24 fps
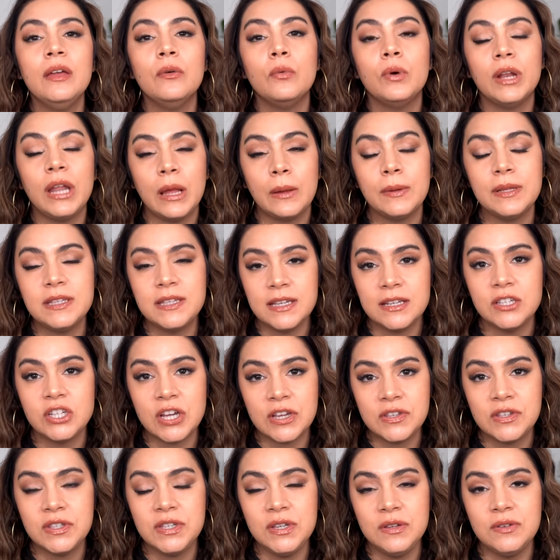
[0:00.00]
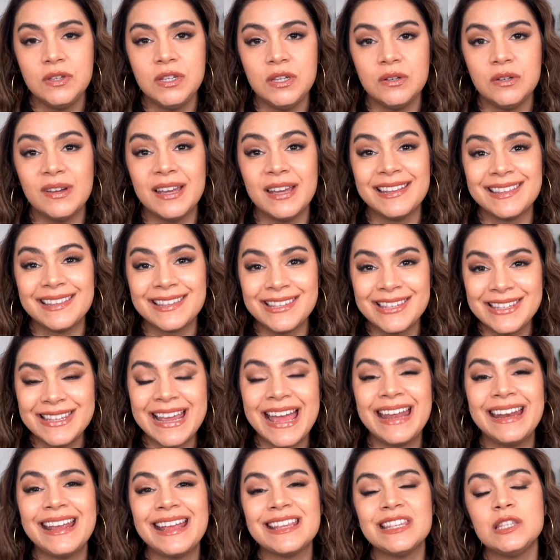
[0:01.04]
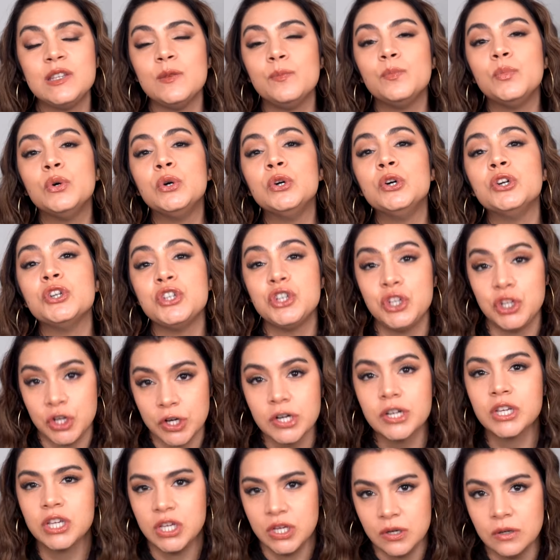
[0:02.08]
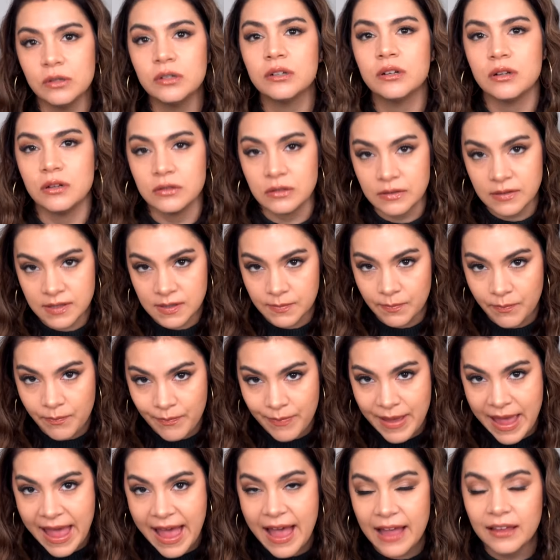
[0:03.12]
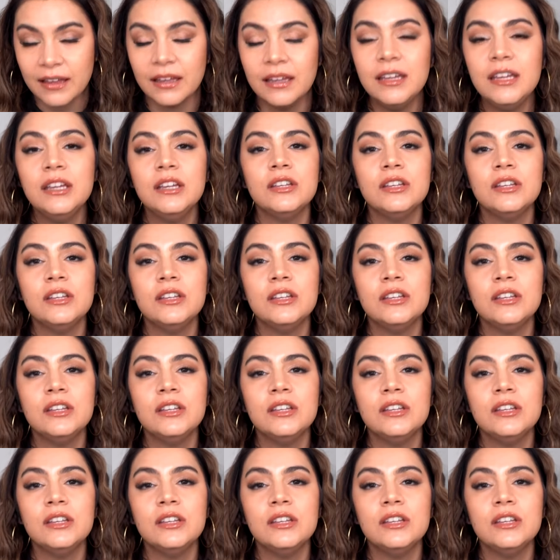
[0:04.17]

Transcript: What I would suggest you do instead is to push your cuticles back.